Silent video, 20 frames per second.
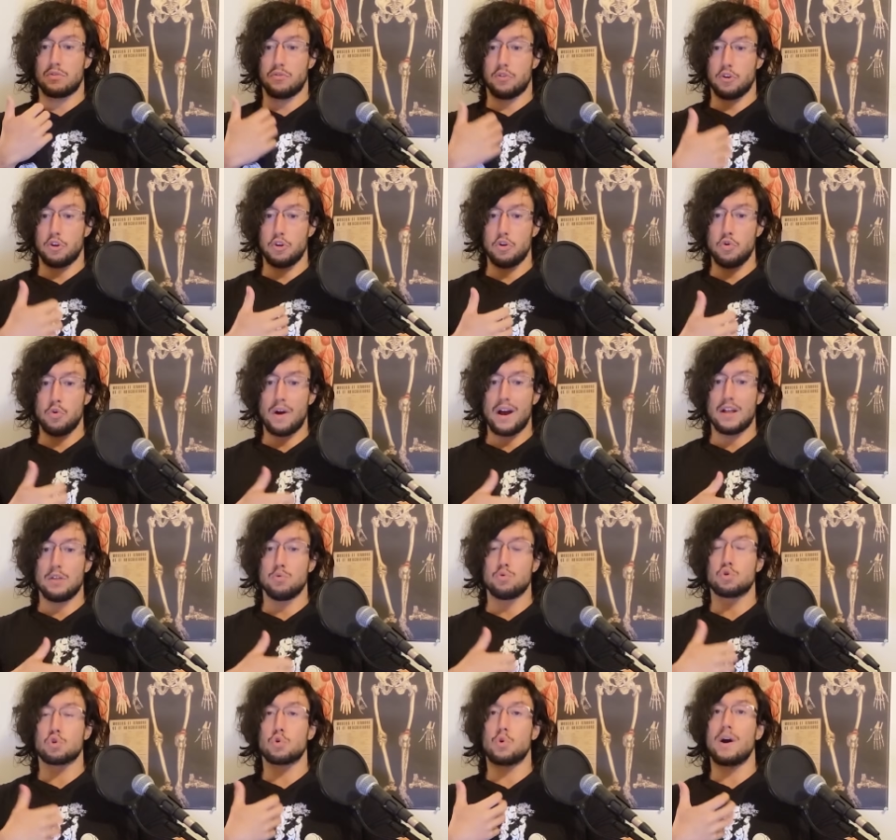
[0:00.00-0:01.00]
for you and
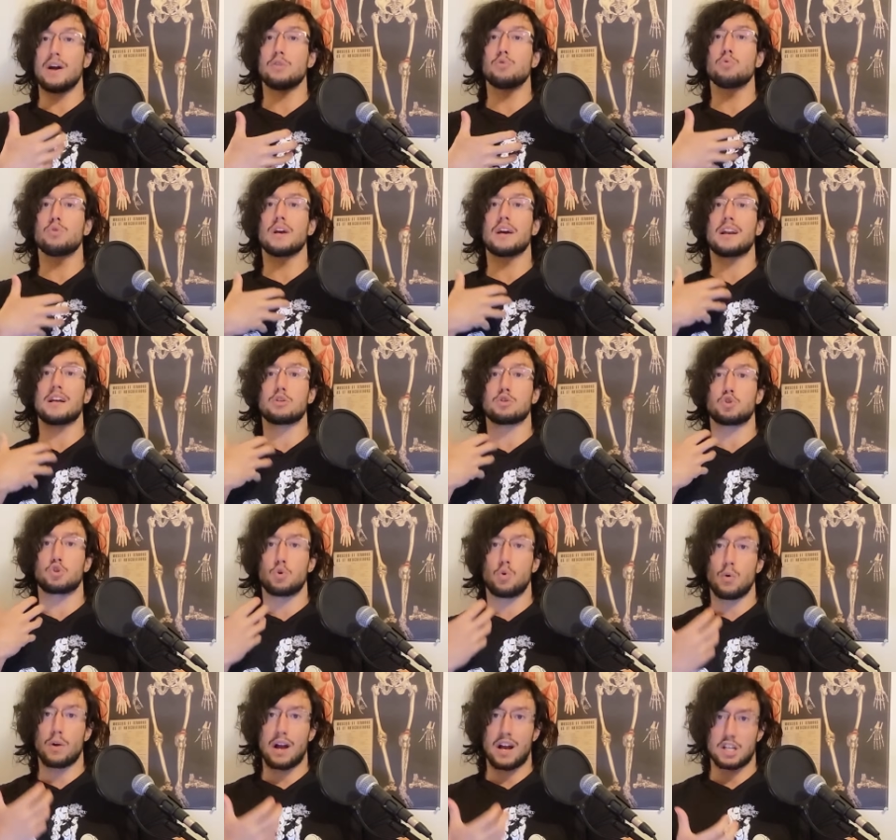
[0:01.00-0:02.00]
you try to get as
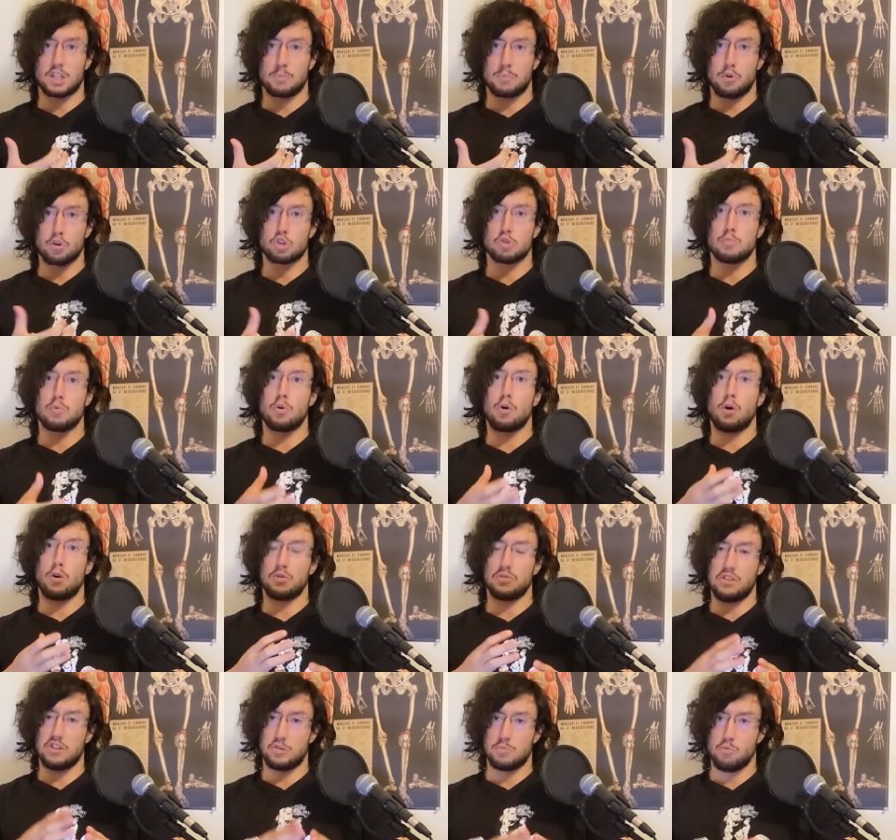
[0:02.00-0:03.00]
strong as possible
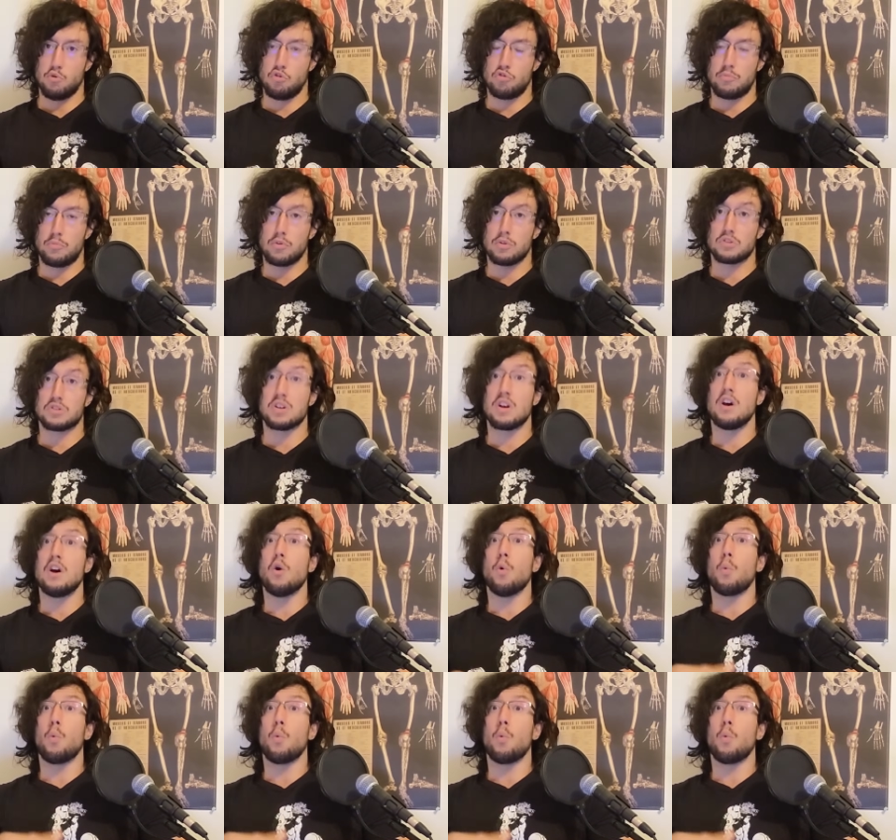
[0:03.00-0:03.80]
on these movements